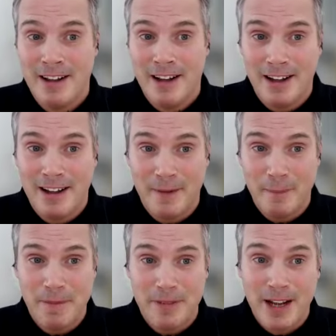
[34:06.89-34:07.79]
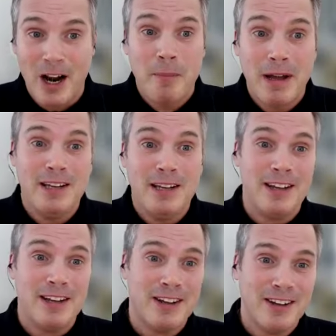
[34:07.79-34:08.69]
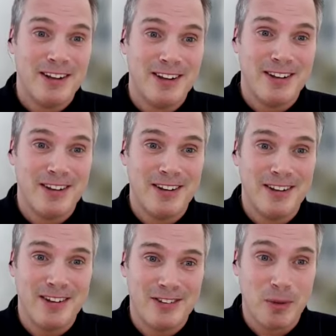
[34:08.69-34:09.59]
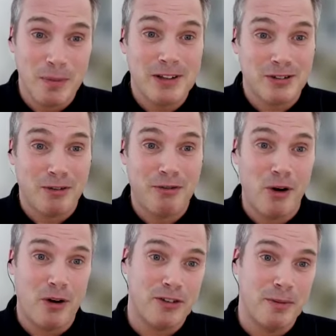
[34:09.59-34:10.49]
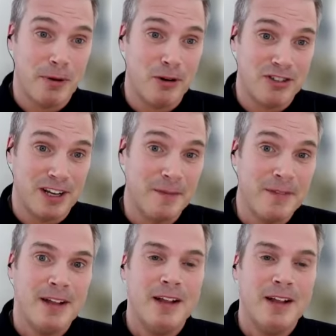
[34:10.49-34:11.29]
there are many submitters of focus symposia,